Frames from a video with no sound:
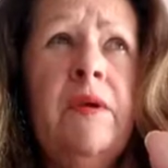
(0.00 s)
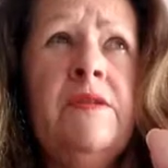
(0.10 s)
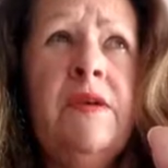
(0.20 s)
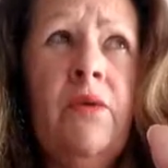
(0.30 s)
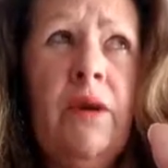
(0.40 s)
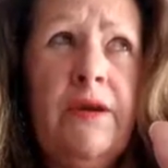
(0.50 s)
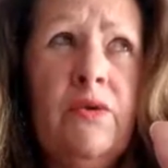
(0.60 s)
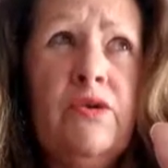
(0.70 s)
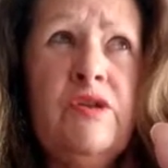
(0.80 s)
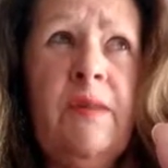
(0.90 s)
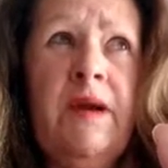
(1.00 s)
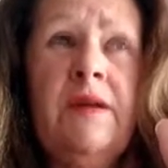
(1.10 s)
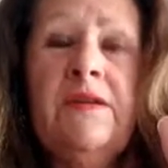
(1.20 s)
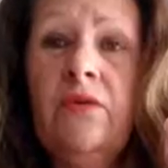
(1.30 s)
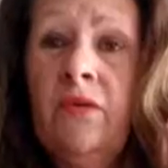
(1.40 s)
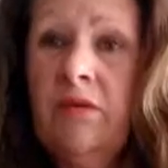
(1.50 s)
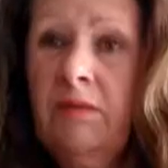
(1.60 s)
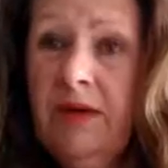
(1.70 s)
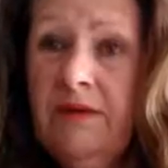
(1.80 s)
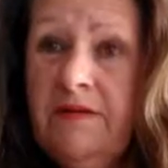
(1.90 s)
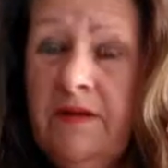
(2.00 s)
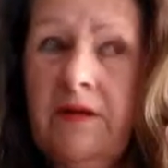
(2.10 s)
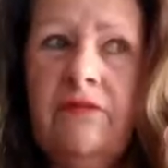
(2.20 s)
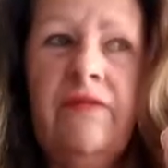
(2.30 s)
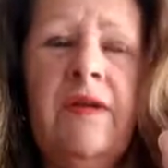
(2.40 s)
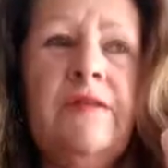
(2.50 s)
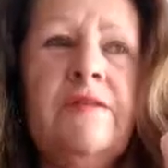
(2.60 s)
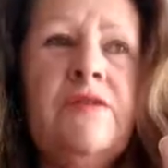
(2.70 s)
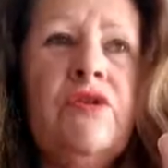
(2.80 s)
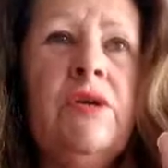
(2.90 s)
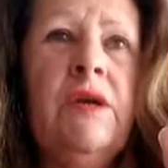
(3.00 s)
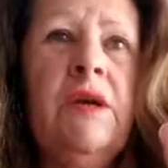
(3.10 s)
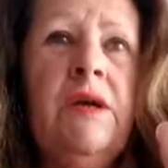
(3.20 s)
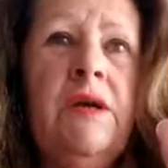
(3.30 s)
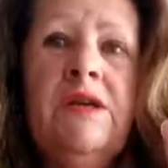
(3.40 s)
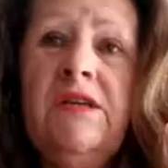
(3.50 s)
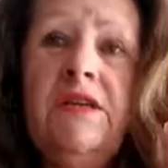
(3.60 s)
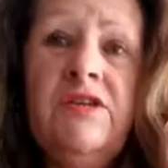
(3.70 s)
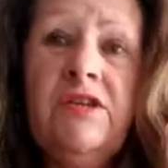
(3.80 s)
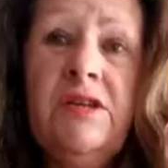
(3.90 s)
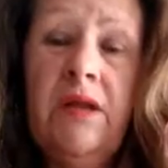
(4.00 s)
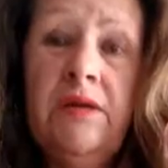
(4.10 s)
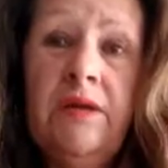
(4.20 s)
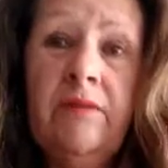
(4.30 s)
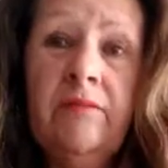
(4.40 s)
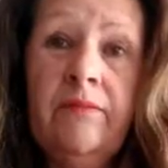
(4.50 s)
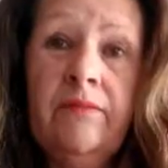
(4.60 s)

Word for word: And so I caught him out. I told all my circle of friends. I said, he's just lying.